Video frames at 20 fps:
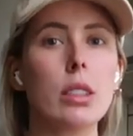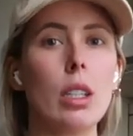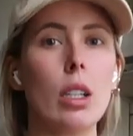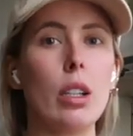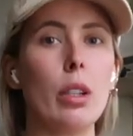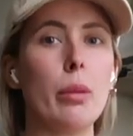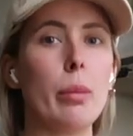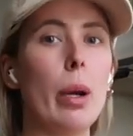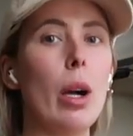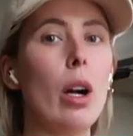
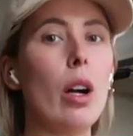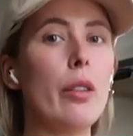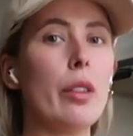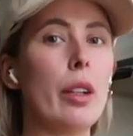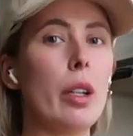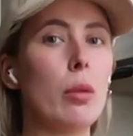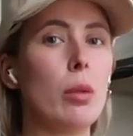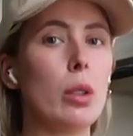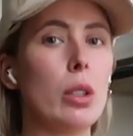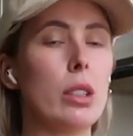So part of
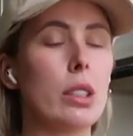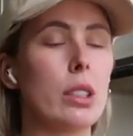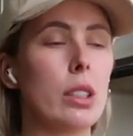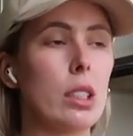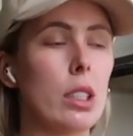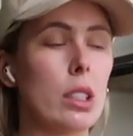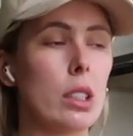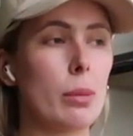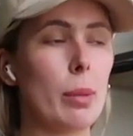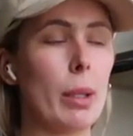it was
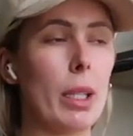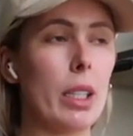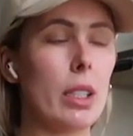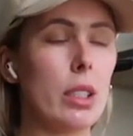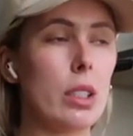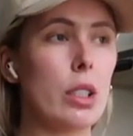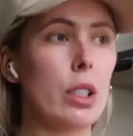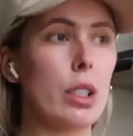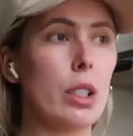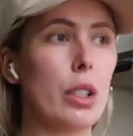split
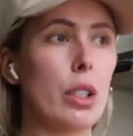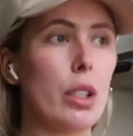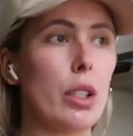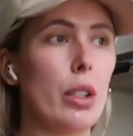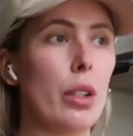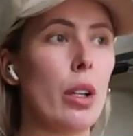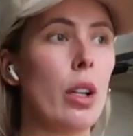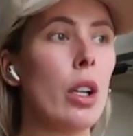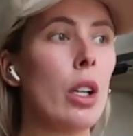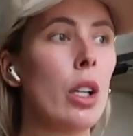
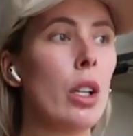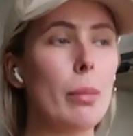into